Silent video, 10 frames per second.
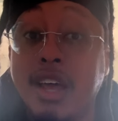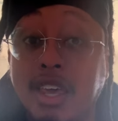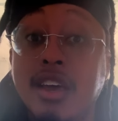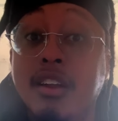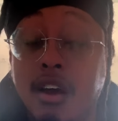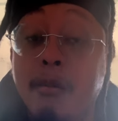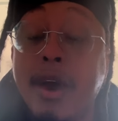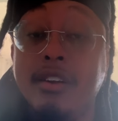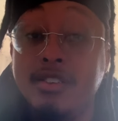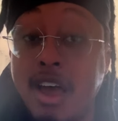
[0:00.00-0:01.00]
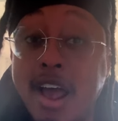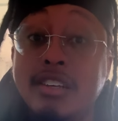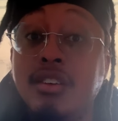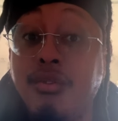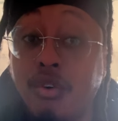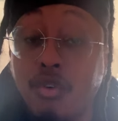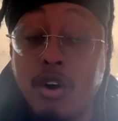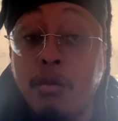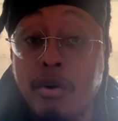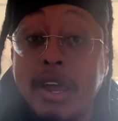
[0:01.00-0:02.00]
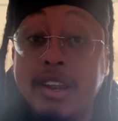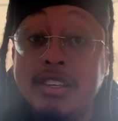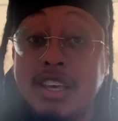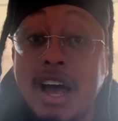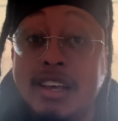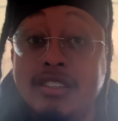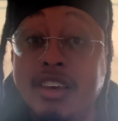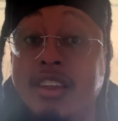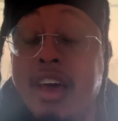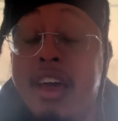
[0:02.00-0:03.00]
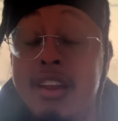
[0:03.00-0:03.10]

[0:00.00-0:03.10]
Like, yeah, the Commanders are actually for real bringing these guys in